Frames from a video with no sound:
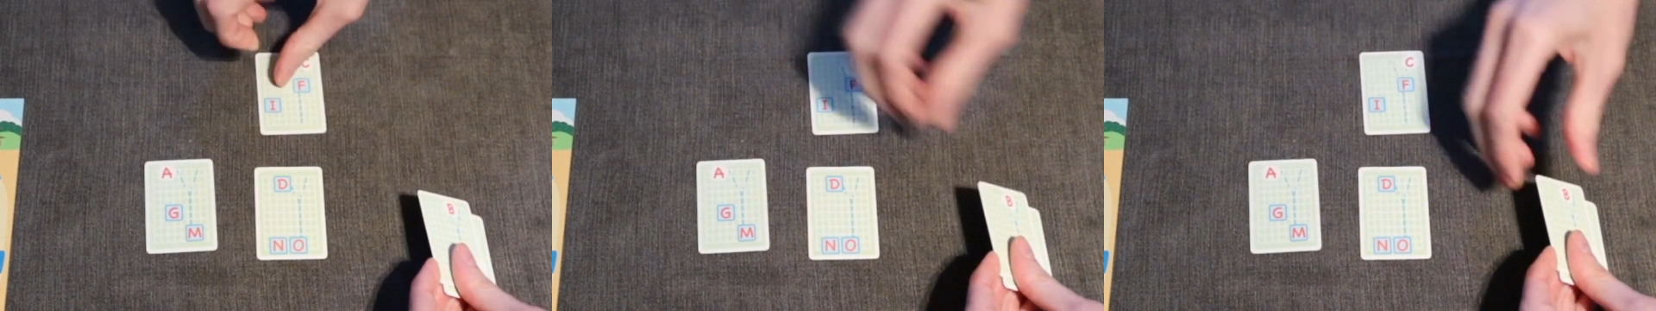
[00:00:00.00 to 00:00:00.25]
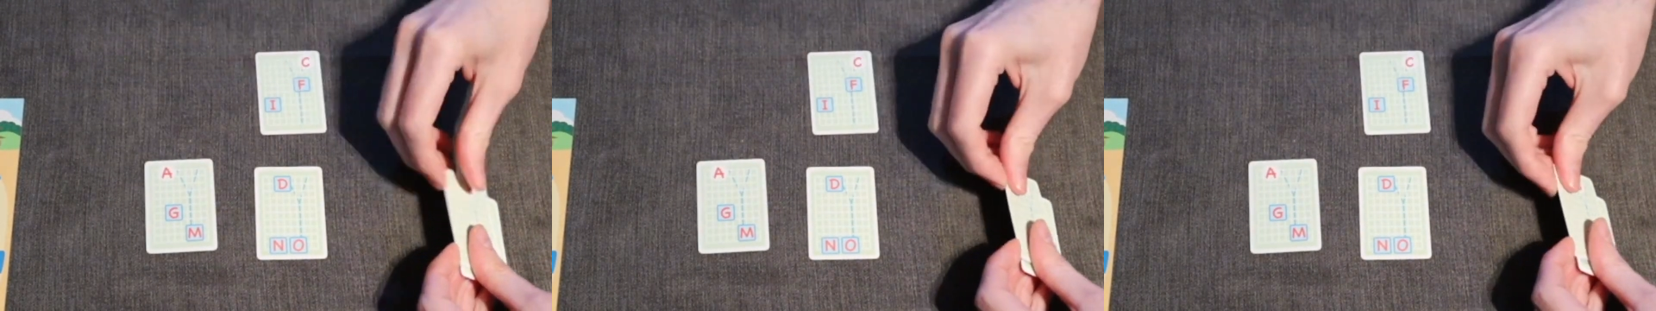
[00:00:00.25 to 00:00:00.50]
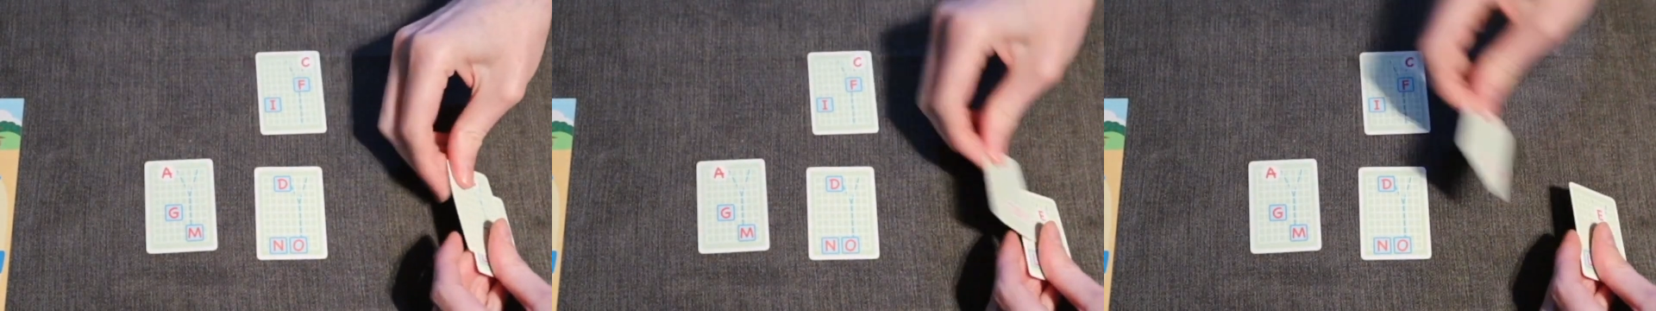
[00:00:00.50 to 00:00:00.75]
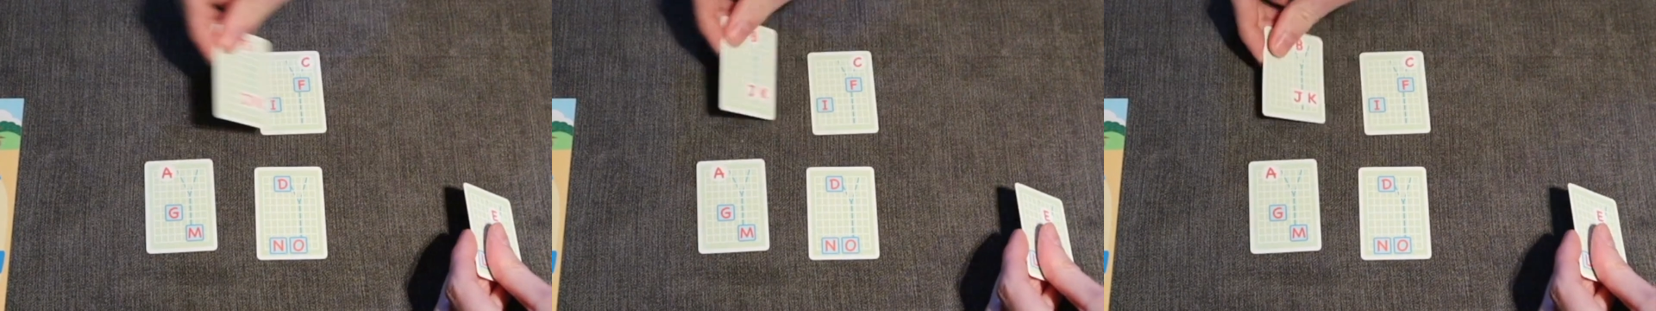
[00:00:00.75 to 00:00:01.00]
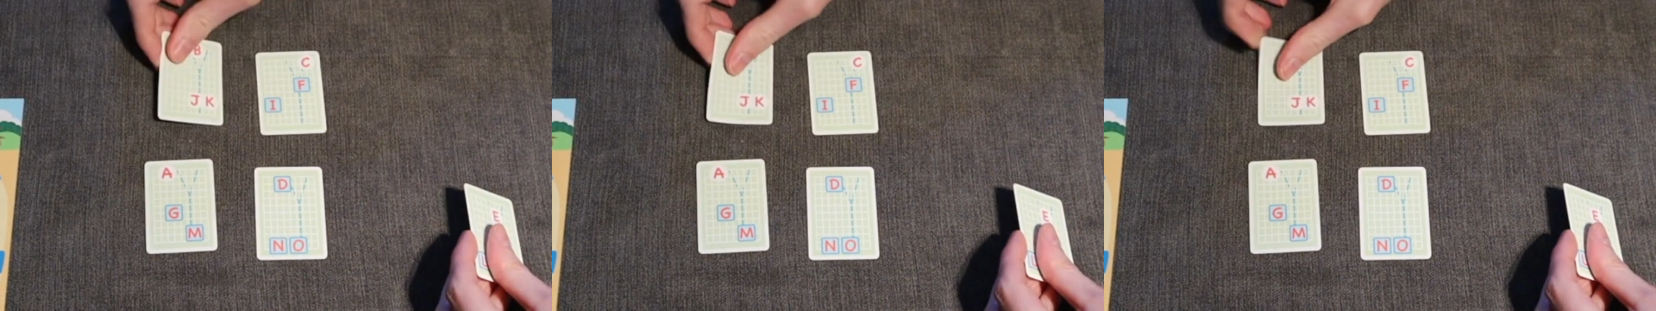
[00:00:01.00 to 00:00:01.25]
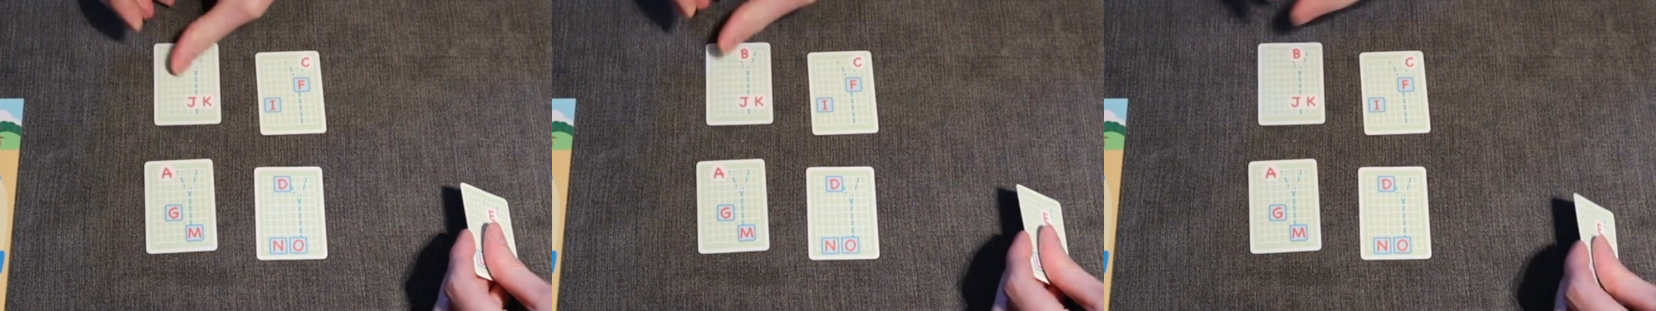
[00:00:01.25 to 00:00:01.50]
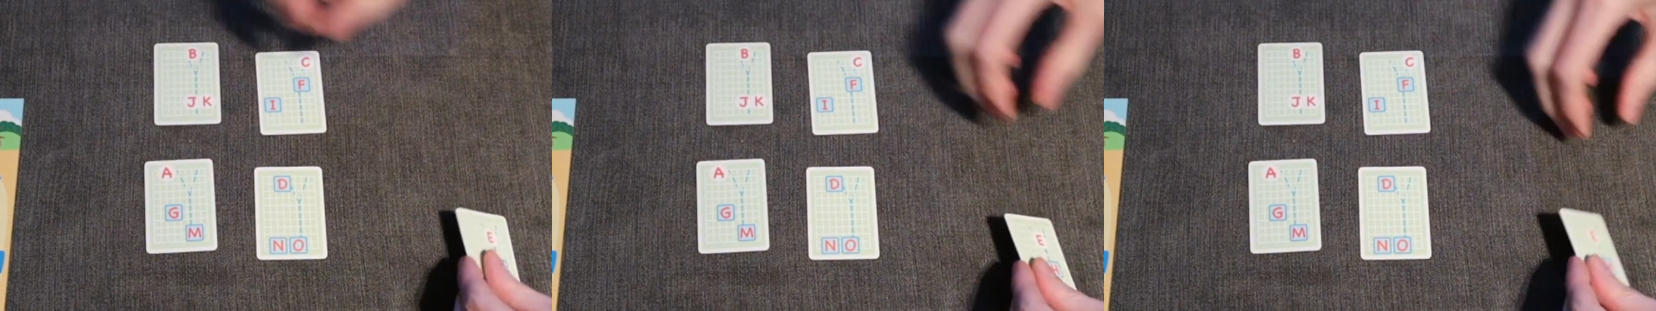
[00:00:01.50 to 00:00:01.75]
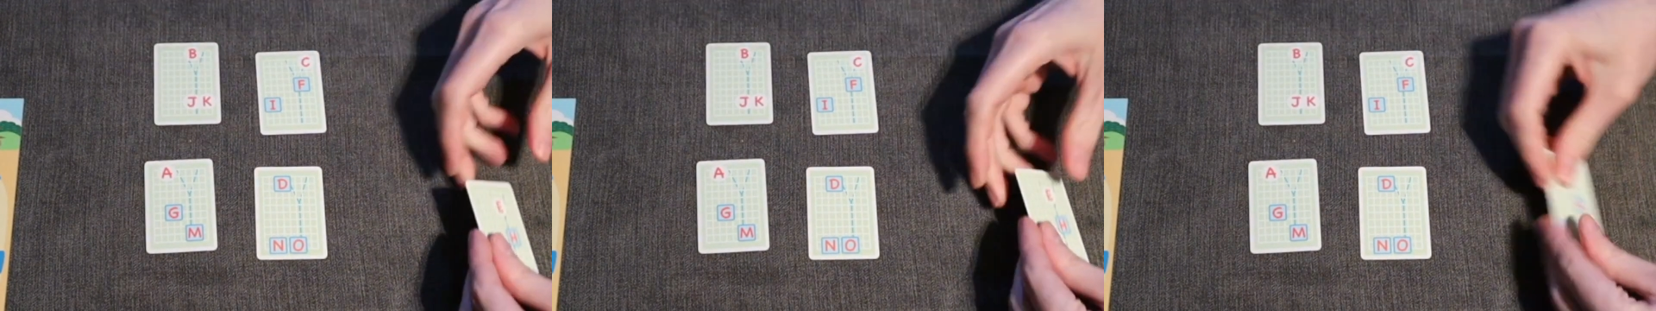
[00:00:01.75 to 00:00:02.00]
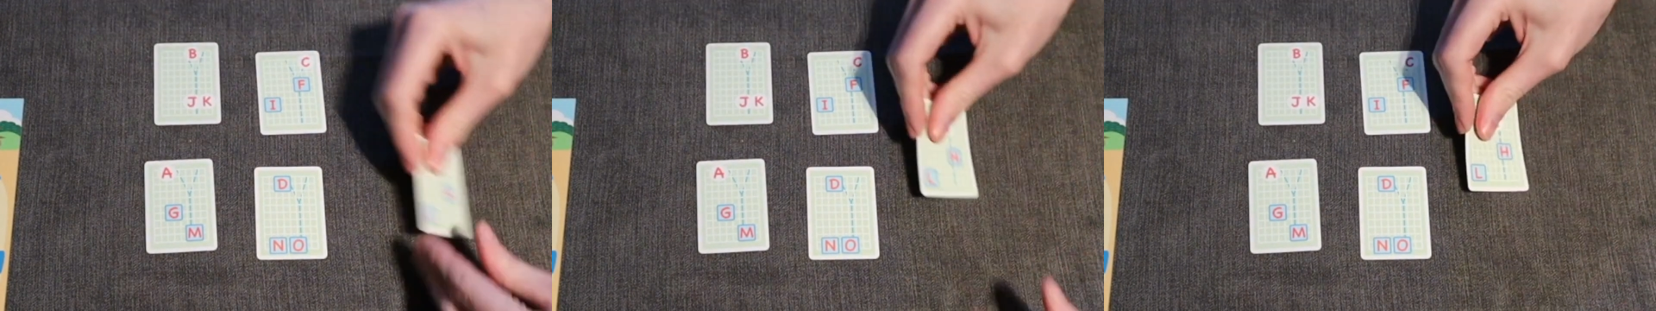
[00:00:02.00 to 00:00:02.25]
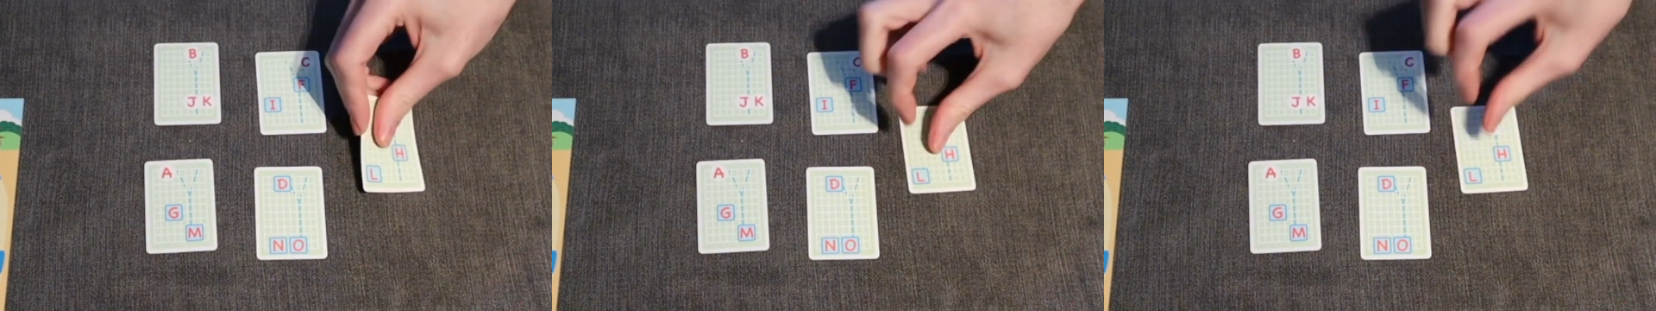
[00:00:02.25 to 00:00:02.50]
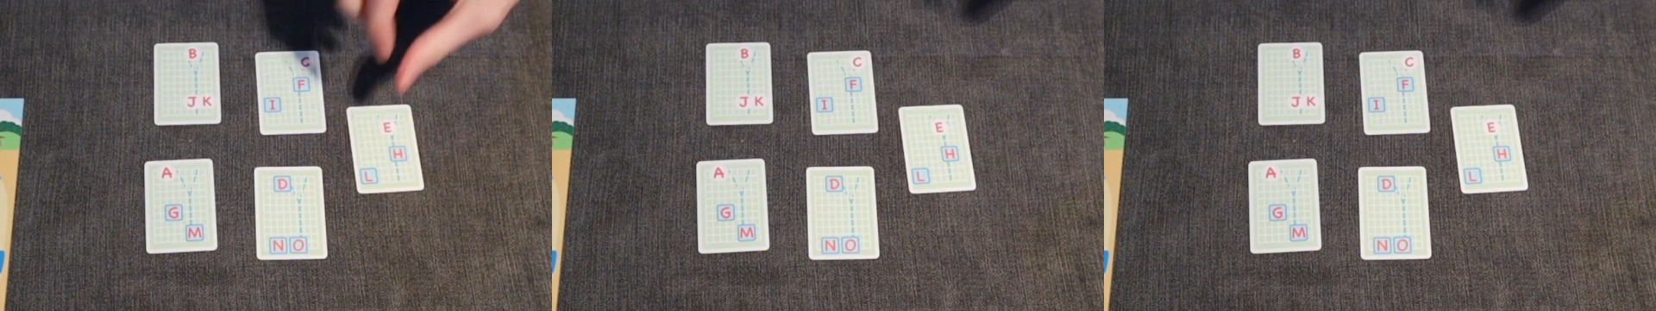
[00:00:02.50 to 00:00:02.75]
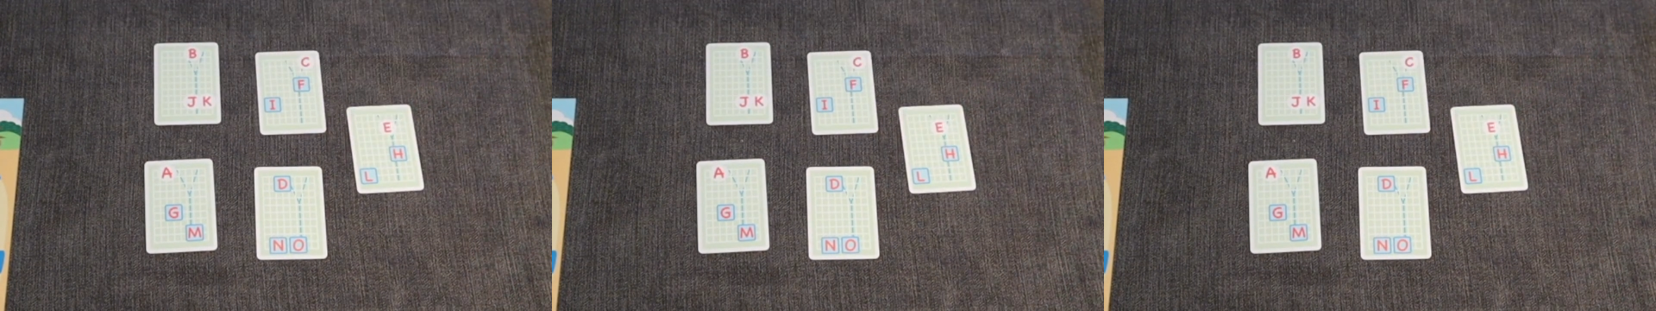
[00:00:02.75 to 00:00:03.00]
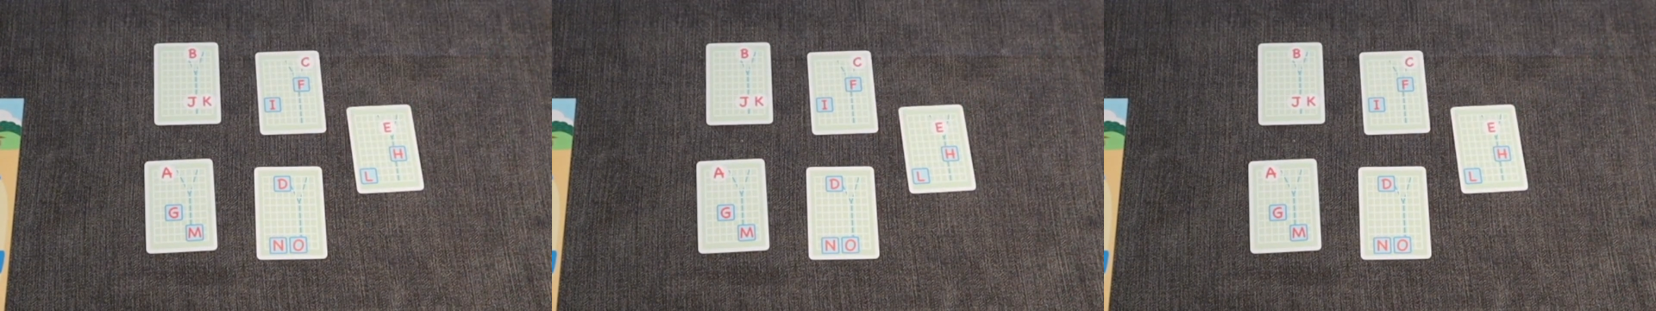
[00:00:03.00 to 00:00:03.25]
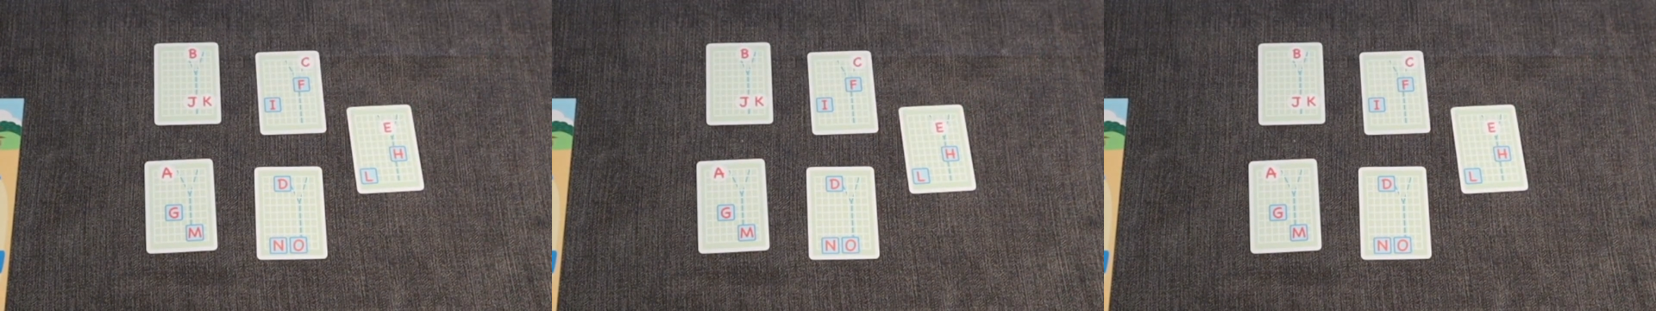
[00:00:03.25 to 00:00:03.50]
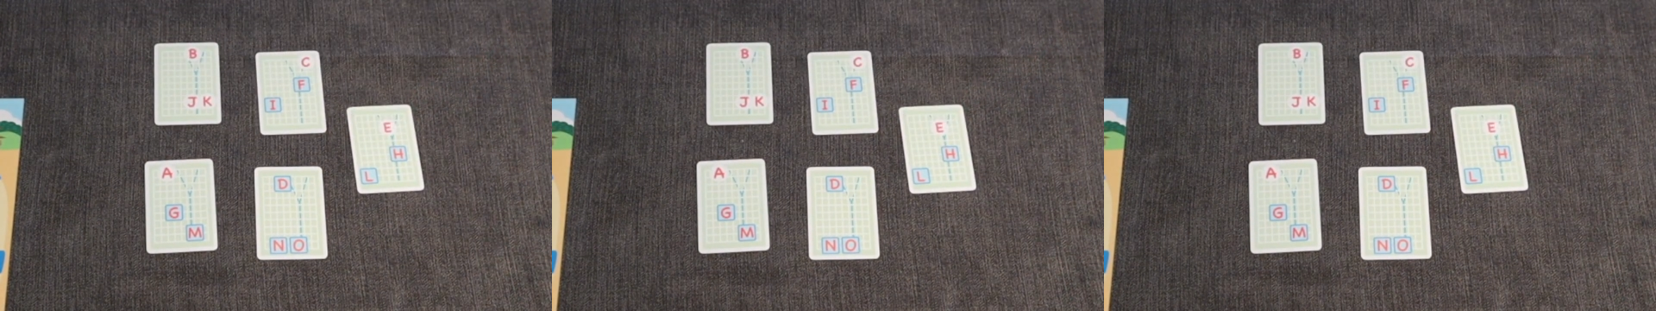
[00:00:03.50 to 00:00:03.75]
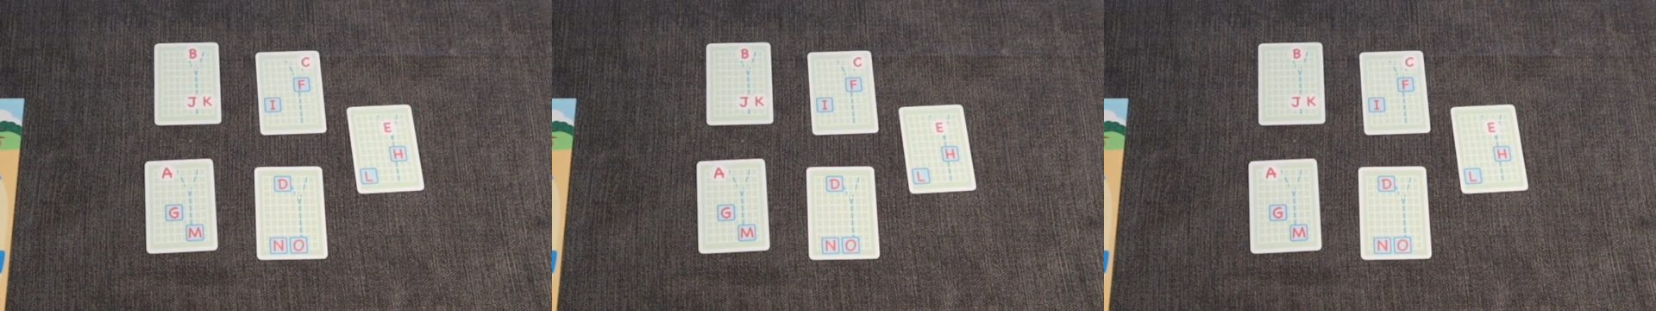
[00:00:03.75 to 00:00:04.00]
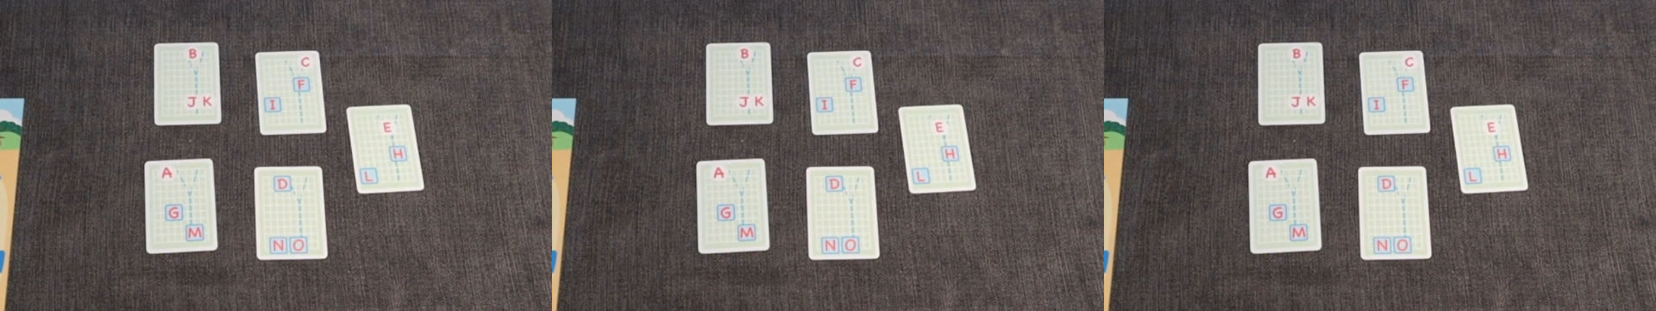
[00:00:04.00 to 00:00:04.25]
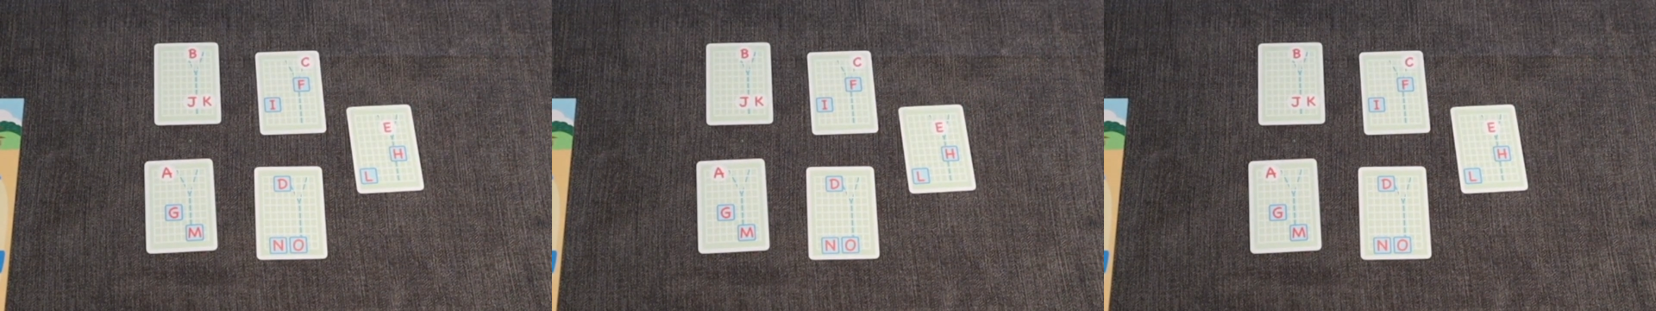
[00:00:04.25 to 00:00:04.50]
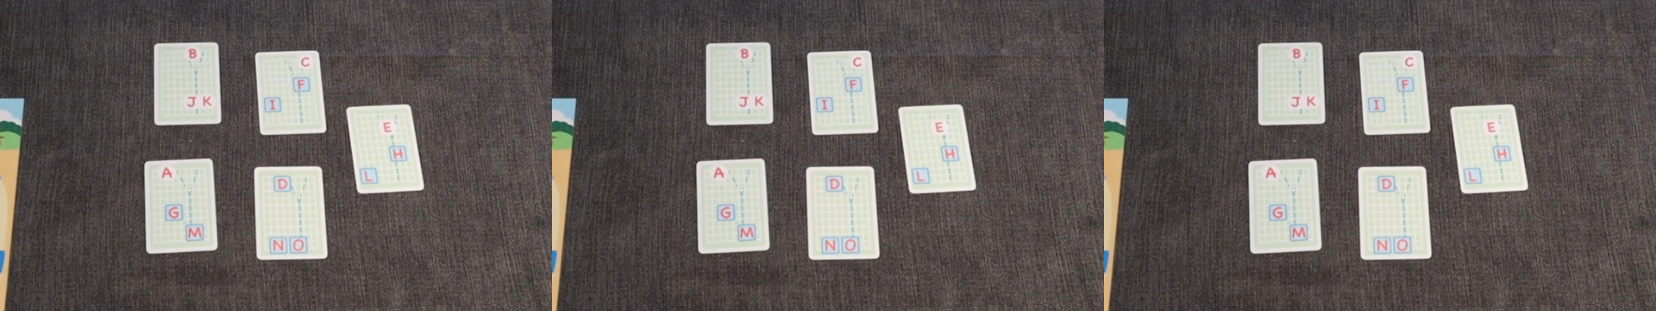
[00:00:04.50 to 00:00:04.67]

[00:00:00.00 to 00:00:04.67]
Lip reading: Nobody's mouth can be seen.